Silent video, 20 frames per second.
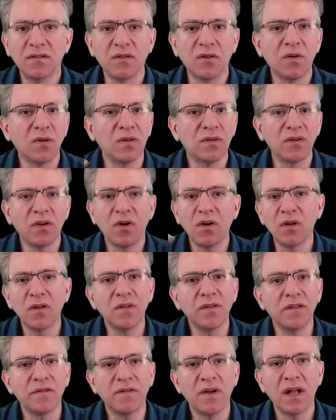to hold
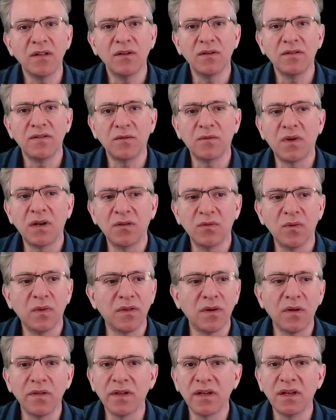all the values you want with
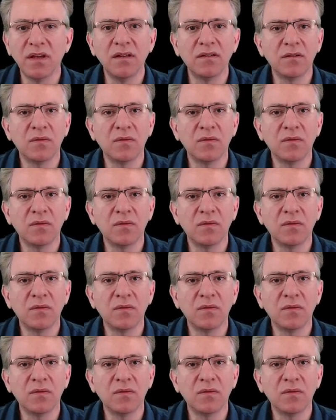all the keys